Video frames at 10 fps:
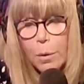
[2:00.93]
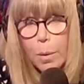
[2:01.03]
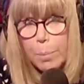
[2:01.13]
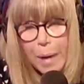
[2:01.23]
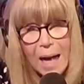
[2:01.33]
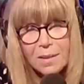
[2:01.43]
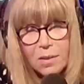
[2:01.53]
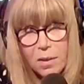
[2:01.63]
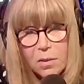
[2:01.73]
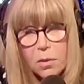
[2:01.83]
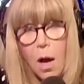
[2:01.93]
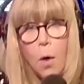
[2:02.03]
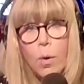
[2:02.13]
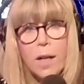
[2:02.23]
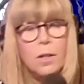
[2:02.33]
were boxes.
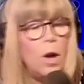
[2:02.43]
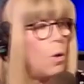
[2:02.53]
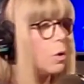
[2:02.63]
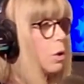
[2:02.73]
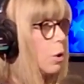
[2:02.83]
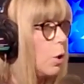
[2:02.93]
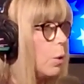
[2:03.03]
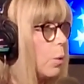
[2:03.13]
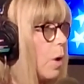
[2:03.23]
We had no clue,